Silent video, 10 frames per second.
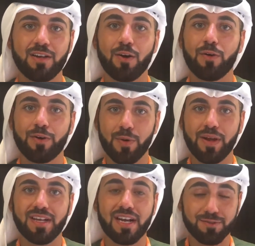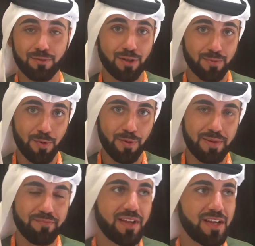or UAE Astronaut
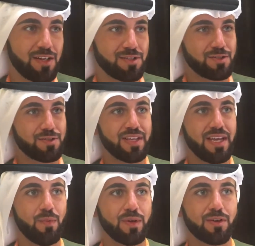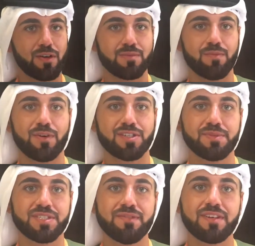Programme. So today we talked more
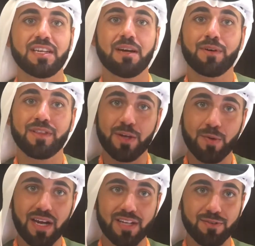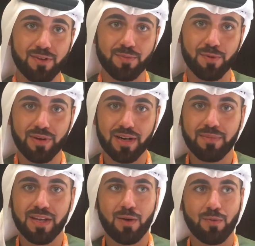specifically about the UAE Astronaut
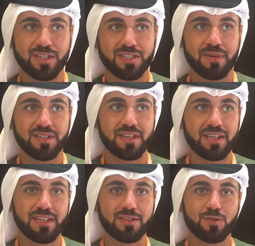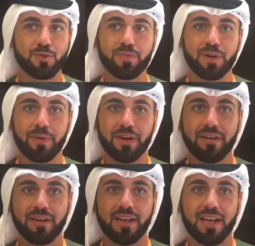Programme, which is basically to
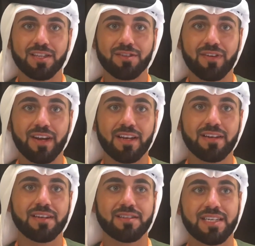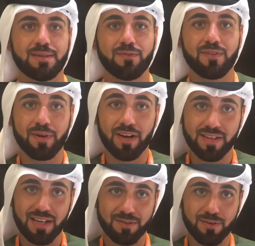prepare and train a team of
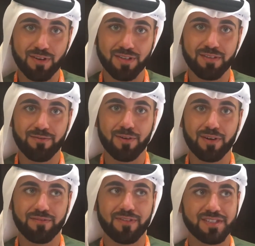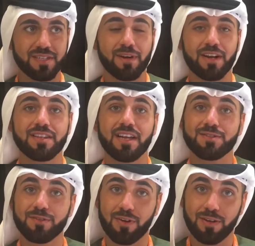Emirati astronauts, the first Emirati
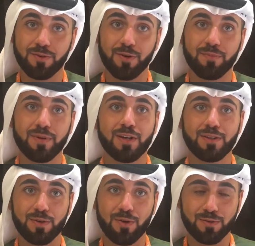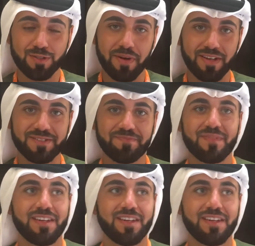Astronaut Corps, to go to space.